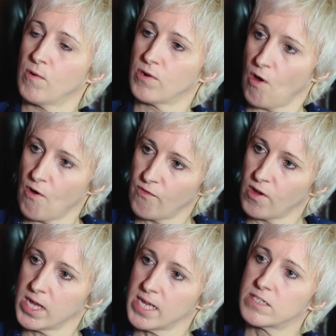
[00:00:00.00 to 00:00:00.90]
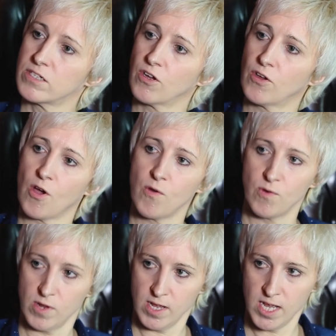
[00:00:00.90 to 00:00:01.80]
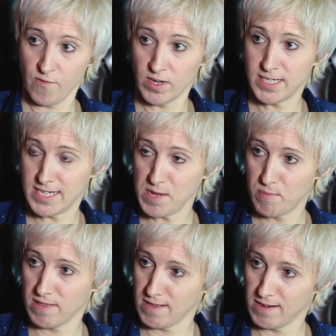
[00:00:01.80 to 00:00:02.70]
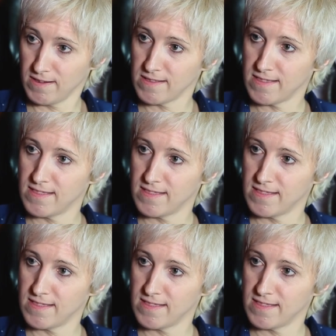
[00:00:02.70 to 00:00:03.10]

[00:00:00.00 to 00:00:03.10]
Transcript: would offer is to go even deeper than